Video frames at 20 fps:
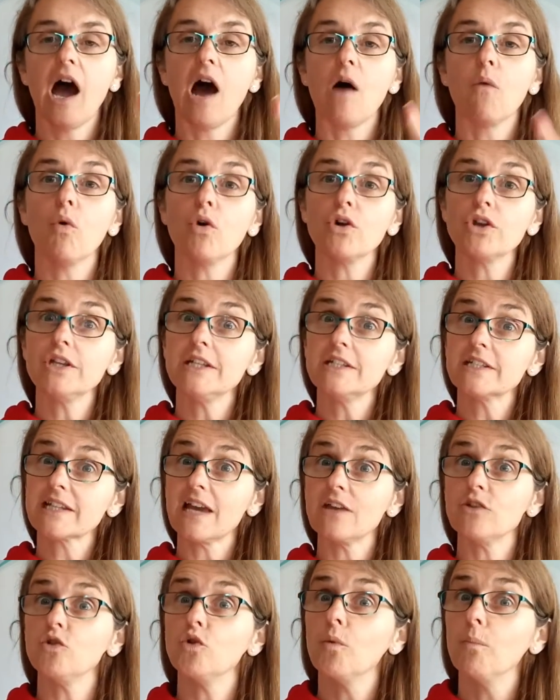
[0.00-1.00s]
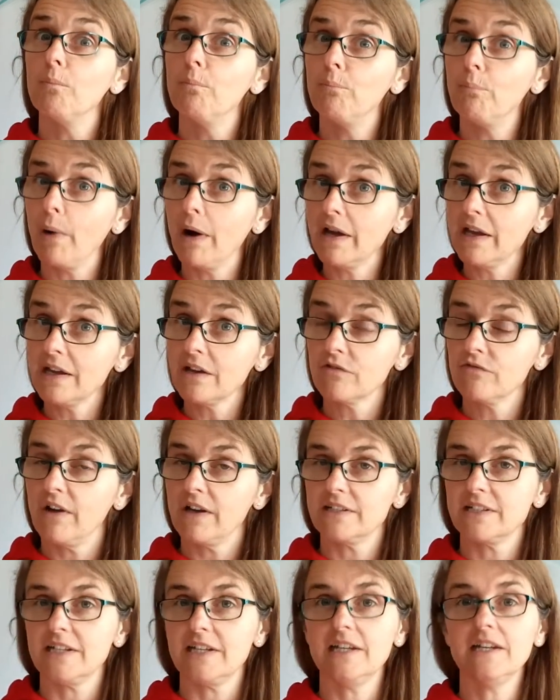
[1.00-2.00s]
what you need to get your bike
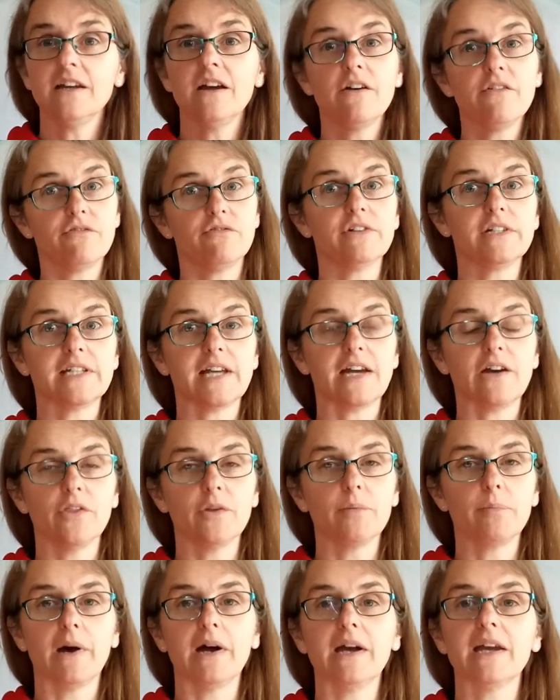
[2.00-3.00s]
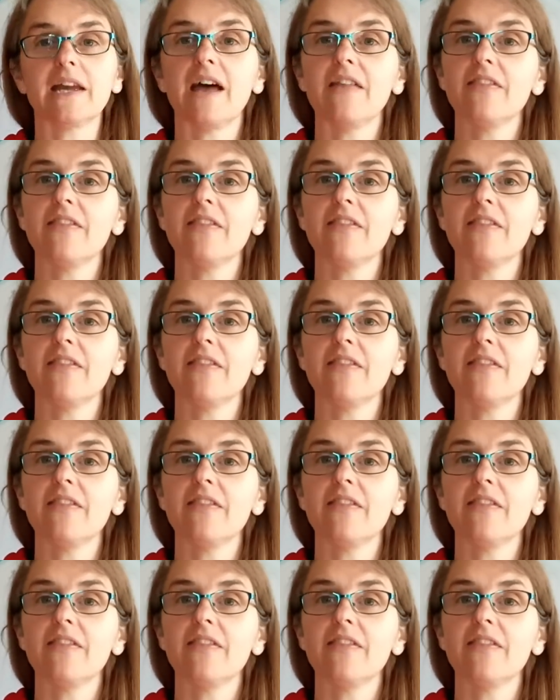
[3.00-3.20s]
ready for a day on the bike,